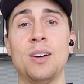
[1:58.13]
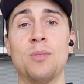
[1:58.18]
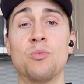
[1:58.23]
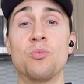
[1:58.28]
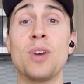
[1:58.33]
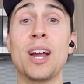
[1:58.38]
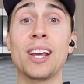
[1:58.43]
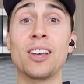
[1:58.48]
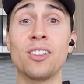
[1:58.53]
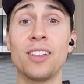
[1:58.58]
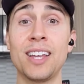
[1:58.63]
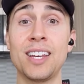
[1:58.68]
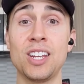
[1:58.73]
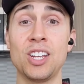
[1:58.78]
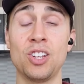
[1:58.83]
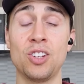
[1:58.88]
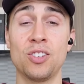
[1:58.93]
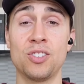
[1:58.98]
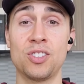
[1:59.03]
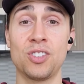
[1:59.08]

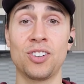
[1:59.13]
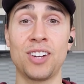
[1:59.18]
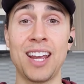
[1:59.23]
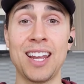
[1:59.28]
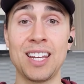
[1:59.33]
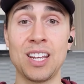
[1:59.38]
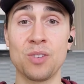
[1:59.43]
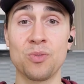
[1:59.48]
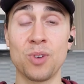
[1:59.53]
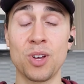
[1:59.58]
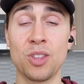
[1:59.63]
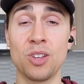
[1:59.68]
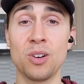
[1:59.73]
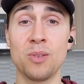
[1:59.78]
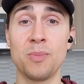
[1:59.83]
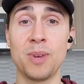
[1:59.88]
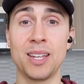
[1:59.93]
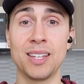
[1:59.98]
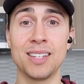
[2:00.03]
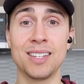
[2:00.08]
regulating your circadian
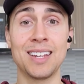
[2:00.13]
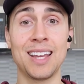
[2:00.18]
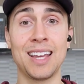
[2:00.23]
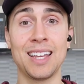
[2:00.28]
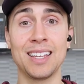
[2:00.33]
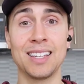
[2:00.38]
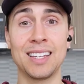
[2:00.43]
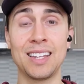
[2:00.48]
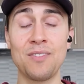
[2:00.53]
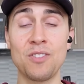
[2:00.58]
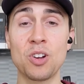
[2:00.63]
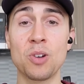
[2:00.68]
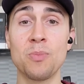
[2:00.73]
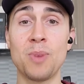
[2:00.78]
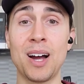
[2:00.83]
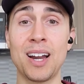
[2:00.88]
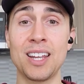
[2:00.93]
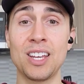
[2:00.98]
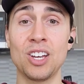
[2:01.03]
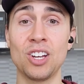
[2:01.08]
rhythm and giving your
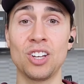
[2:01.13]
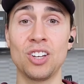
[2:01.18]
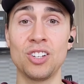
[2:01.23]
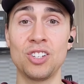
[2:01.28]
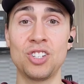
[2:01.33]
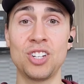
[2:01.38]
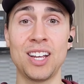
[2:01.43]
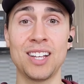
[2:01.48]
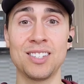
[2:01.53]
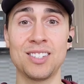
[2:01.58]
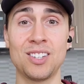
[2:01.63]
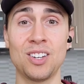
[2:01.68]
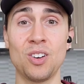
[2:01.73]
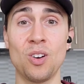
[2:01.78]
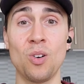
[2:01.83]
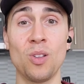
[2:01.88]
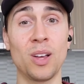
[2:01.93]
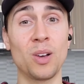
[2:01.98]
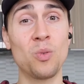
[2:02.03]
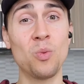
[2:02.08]
body a good chance to
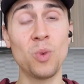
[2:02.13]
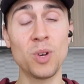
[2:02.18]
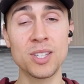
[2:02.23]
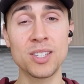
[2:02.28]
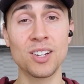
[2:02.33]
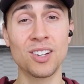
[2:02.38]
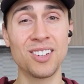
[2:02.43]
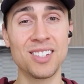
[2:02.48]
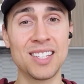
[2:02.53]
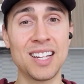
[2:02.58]
know like what's a good